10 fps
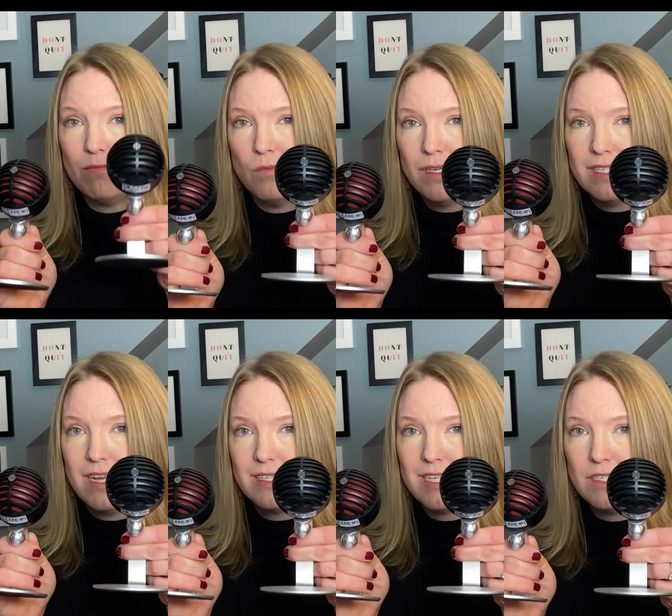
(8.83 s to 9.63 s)
what
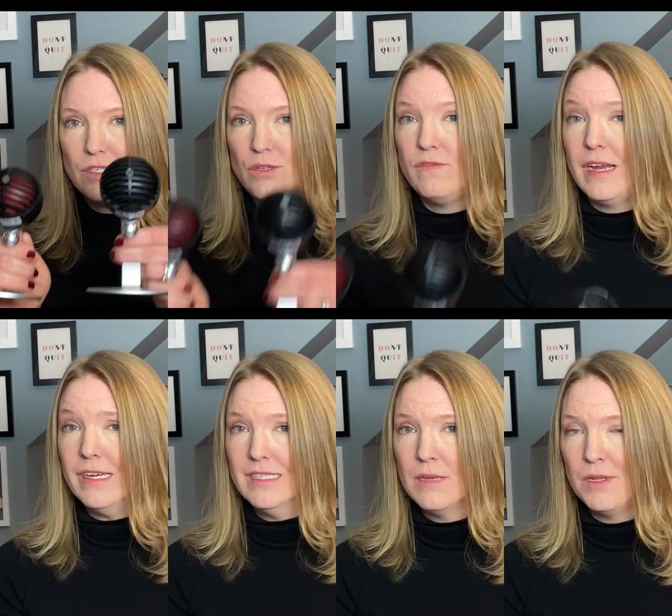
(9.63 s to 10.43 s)
sets these two
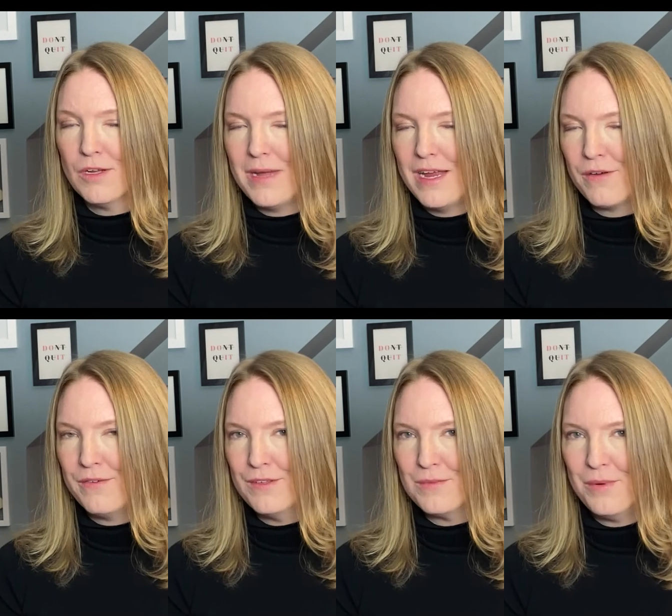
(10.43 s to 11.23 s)
very similar
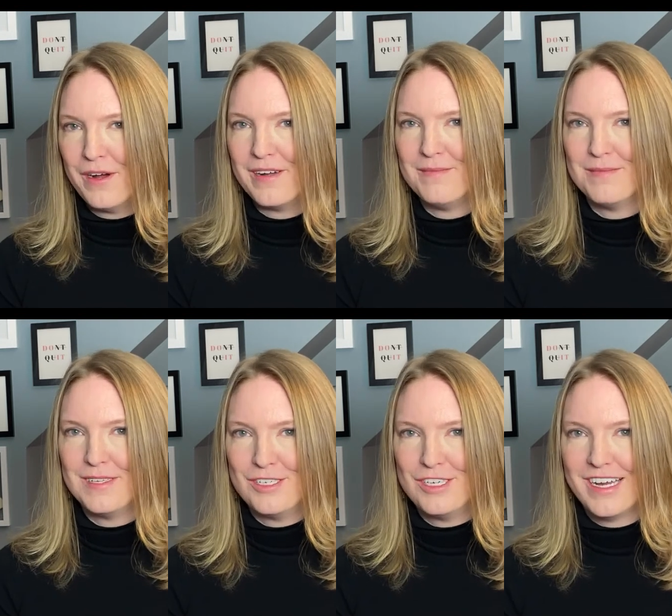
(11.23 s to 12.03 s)
microphones apart.
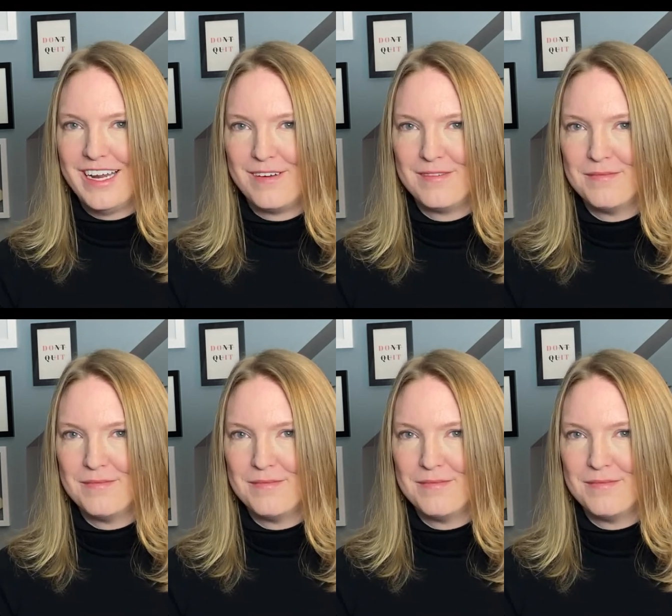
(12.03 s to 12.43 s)
Let's check it out.